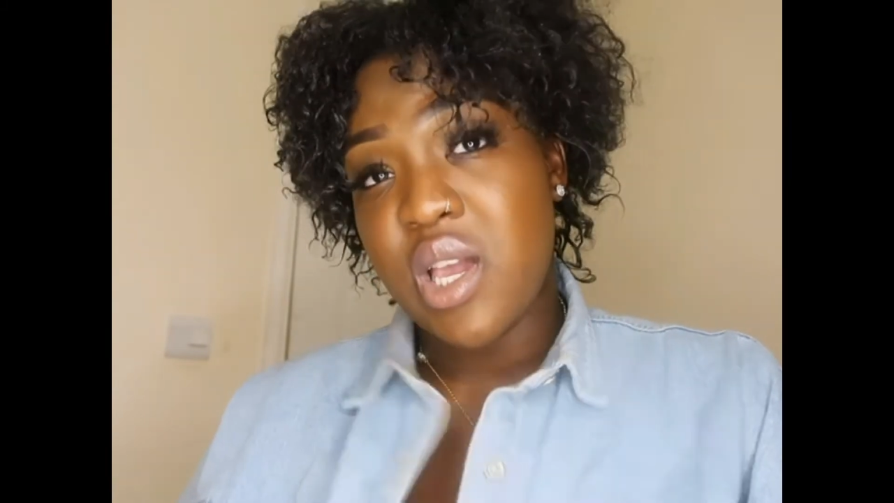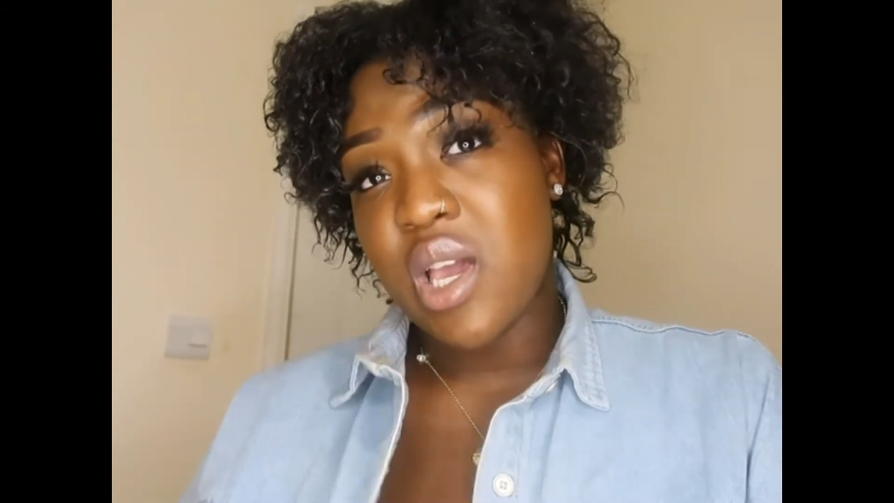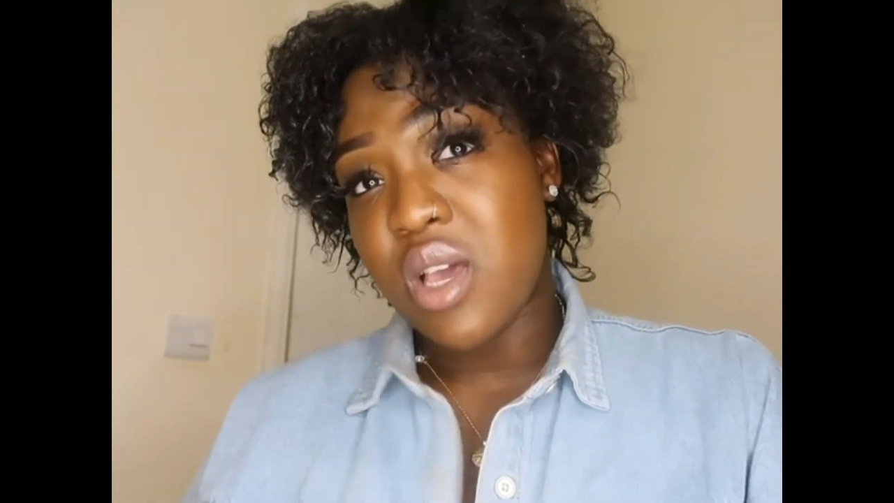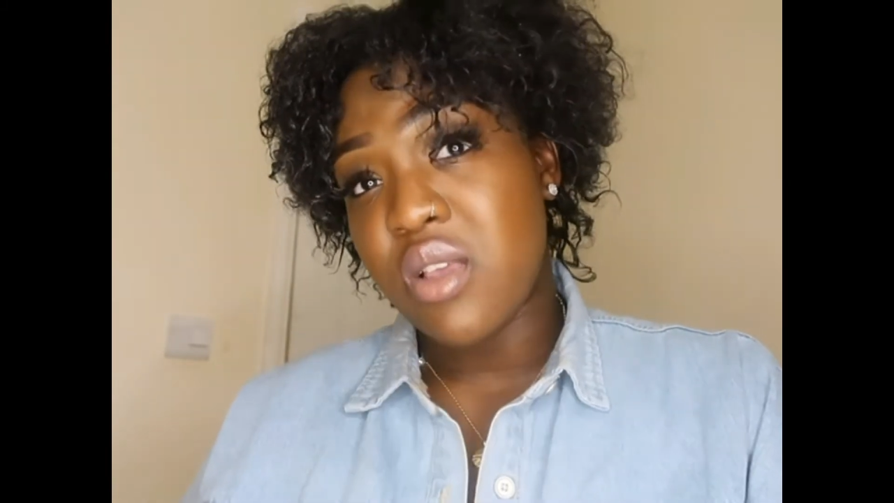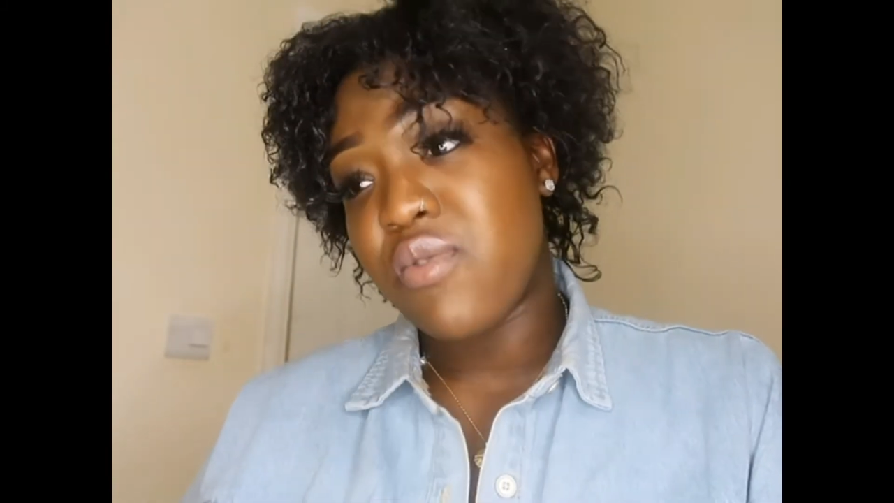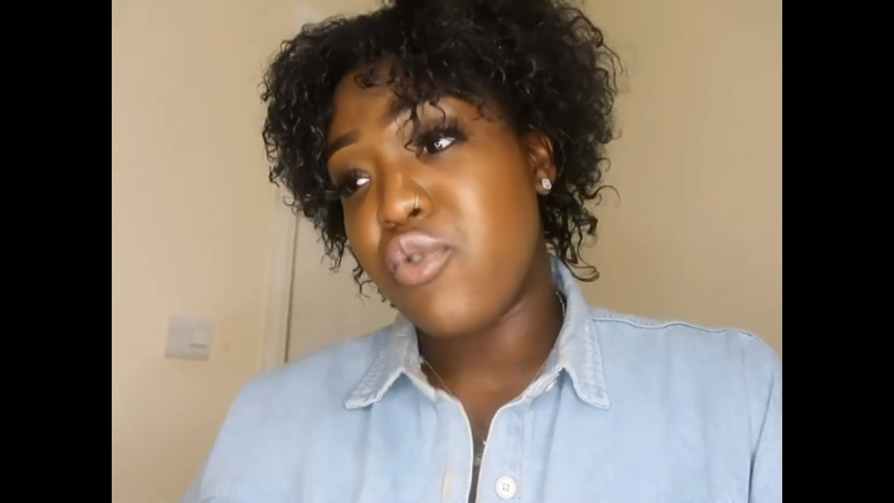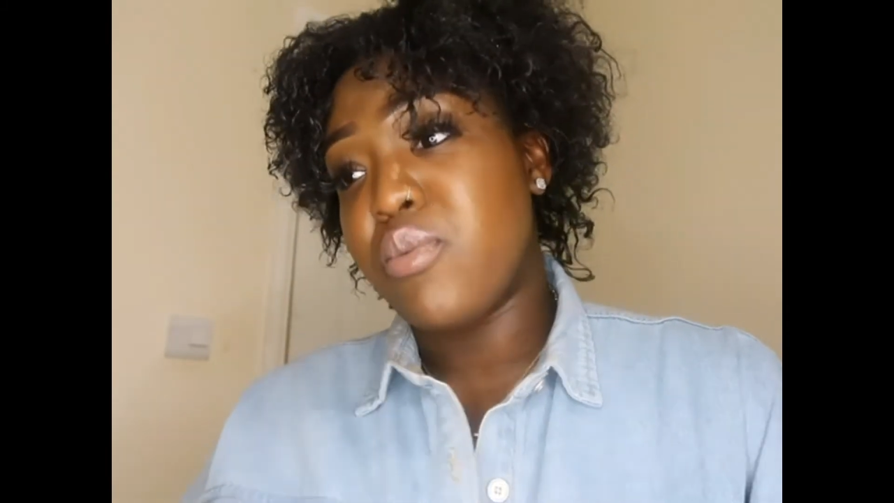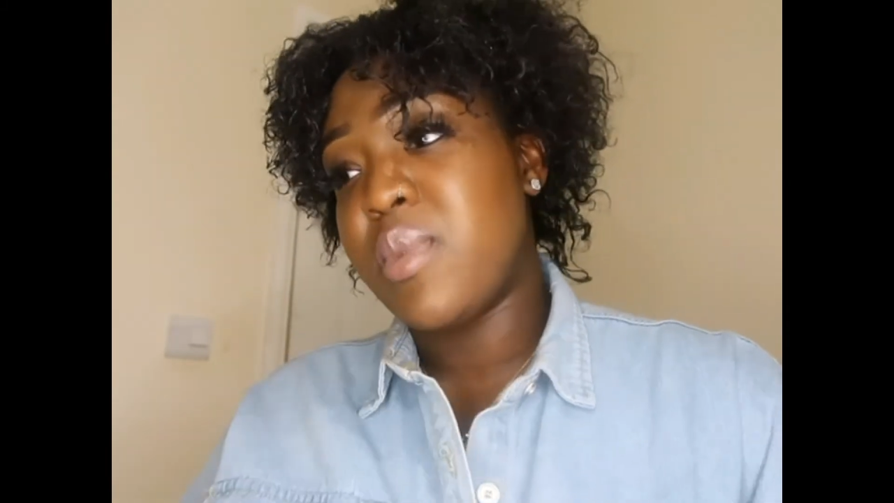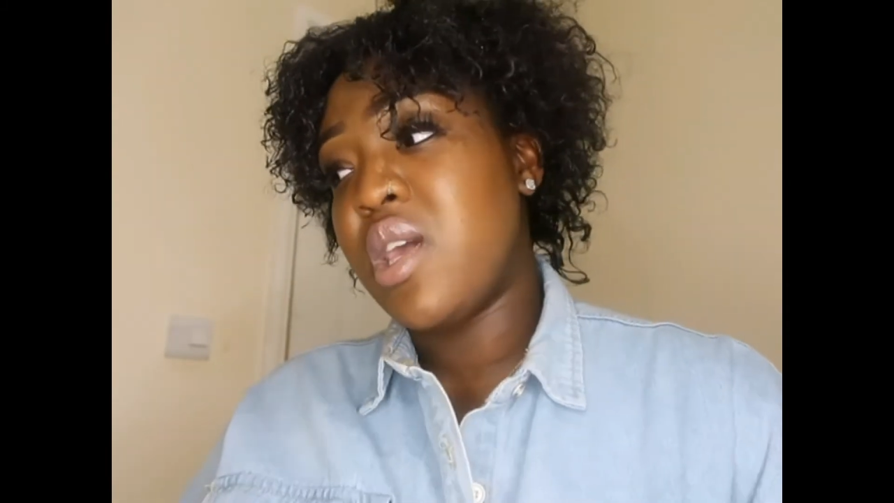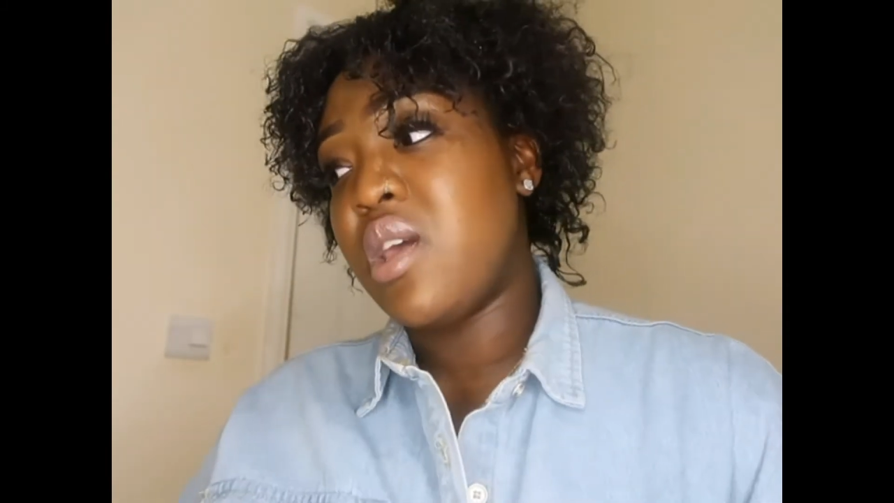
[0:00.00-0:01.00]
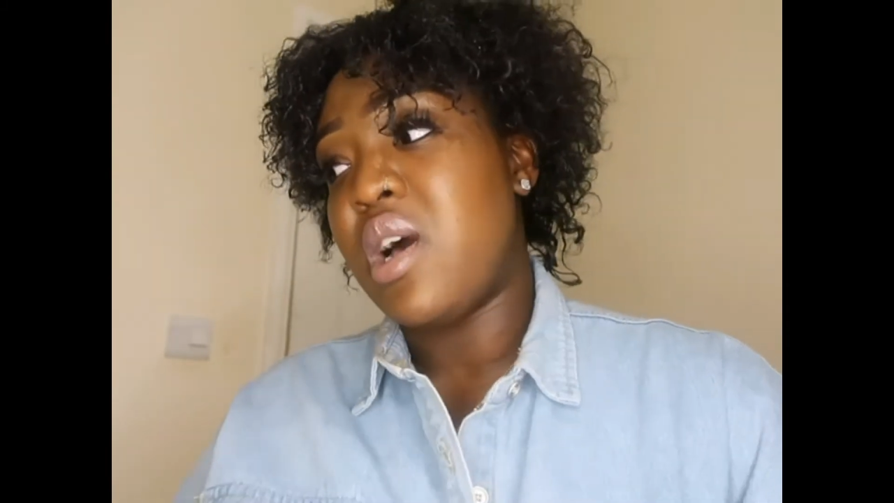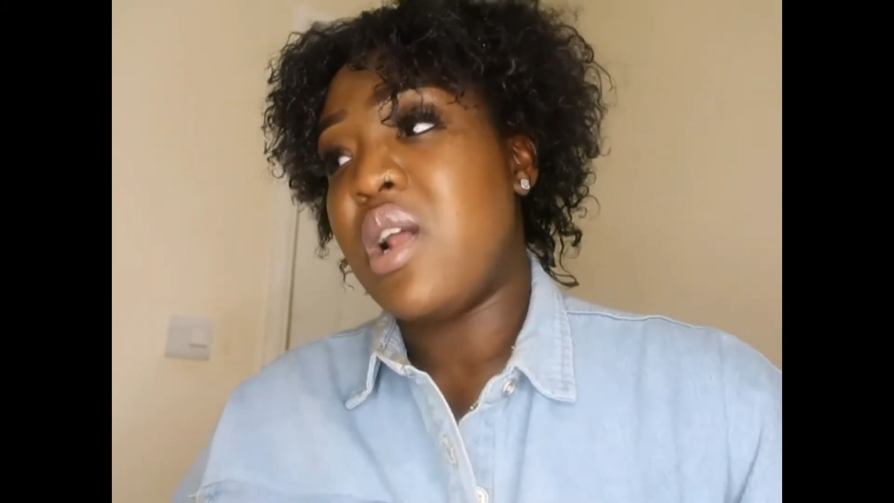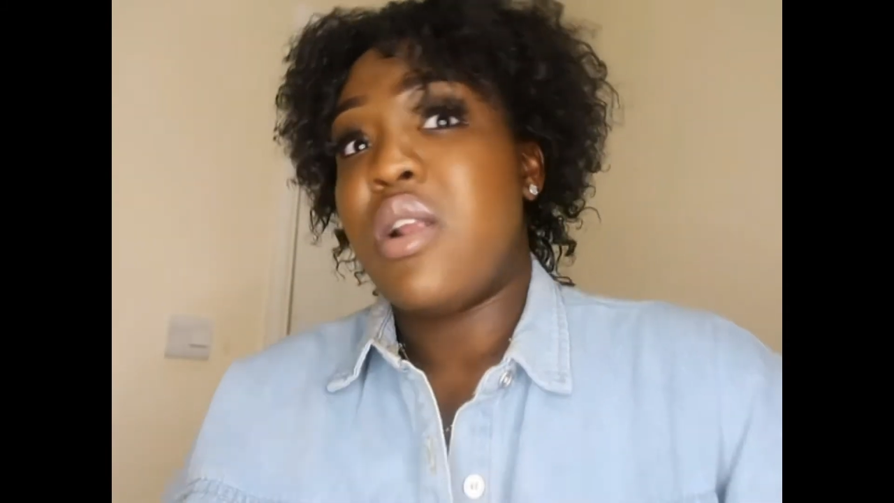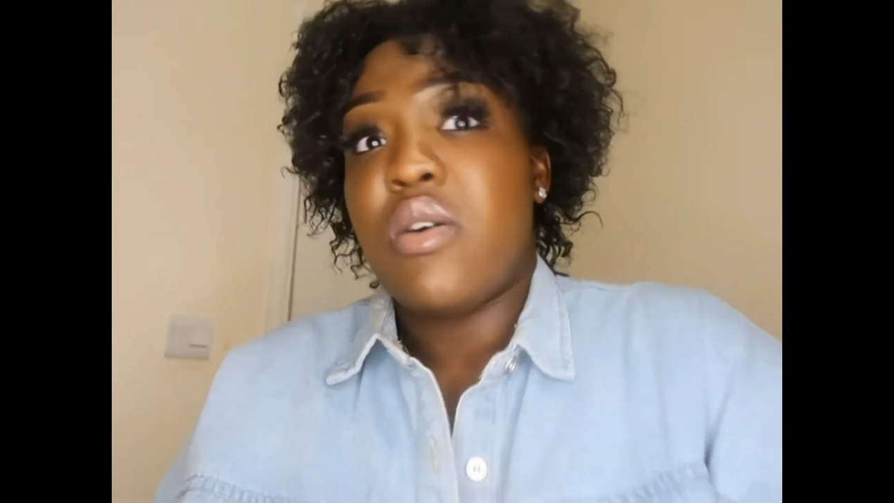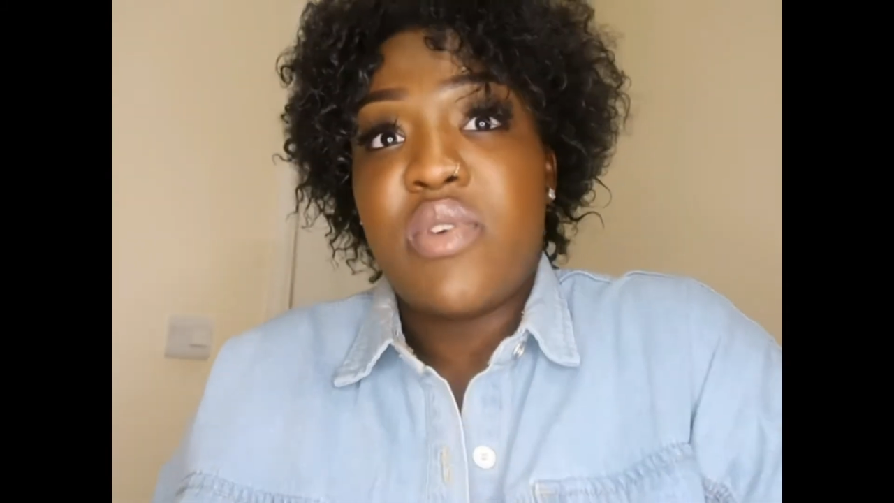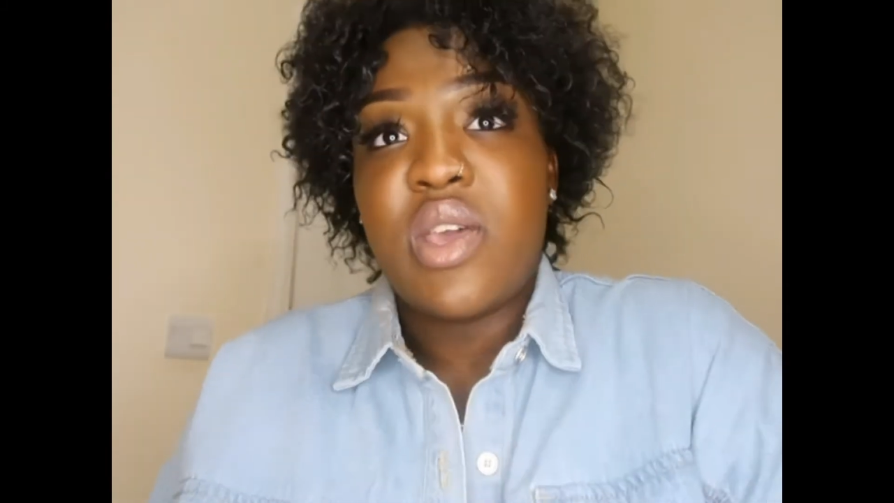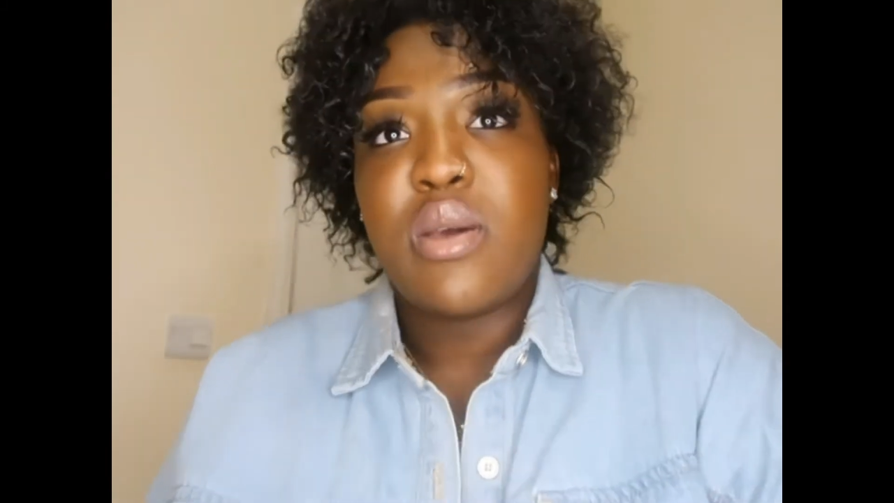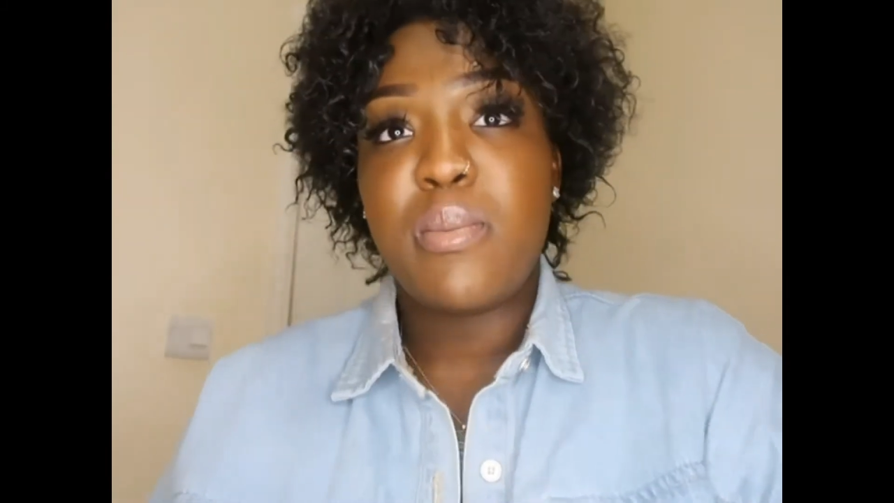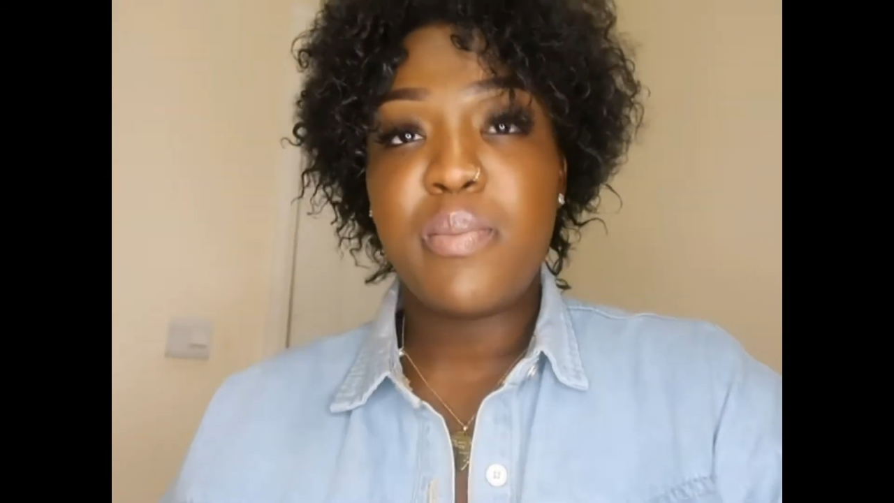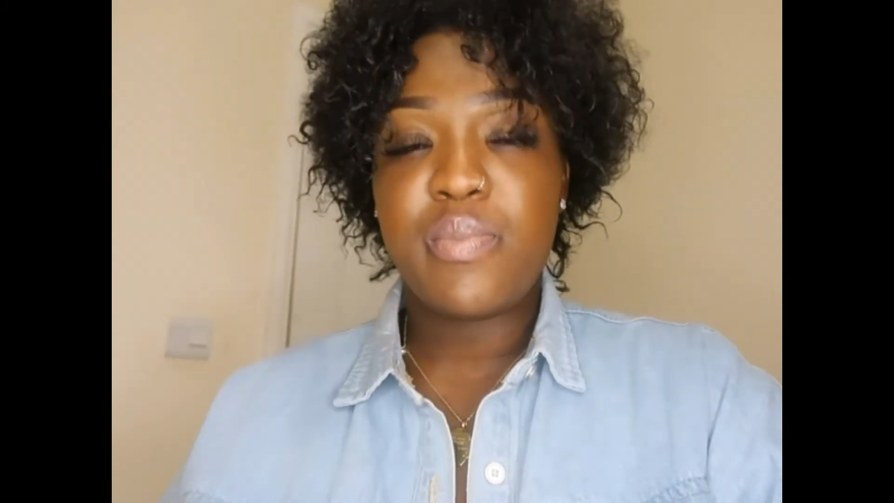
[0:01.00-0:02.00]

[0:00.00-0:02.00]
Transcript: cares for me, I love him,